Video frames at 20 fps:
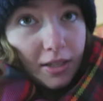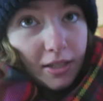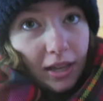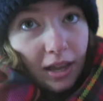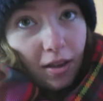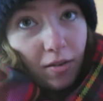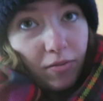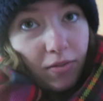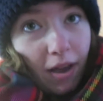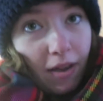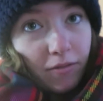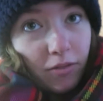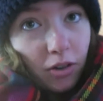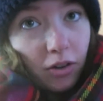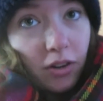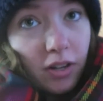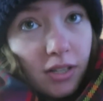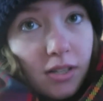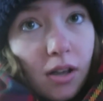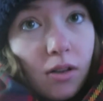it's like 5
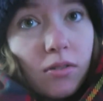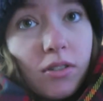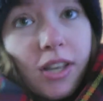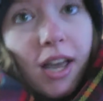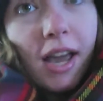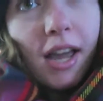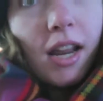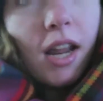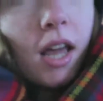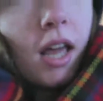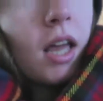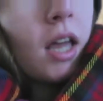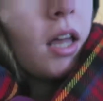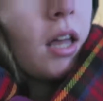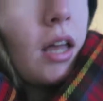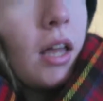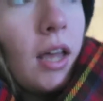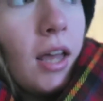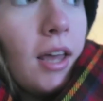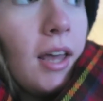degrees outside.
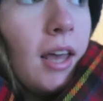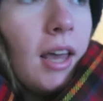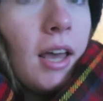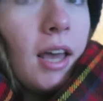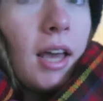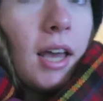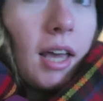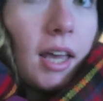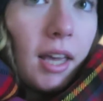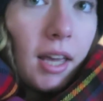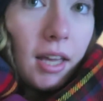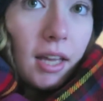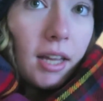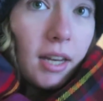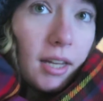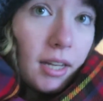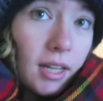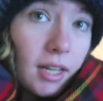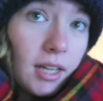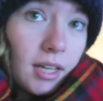
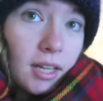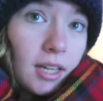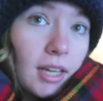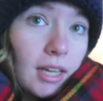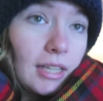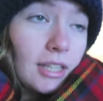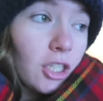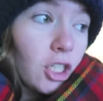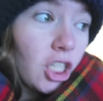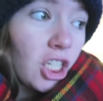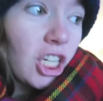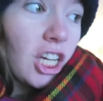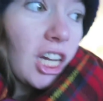And it's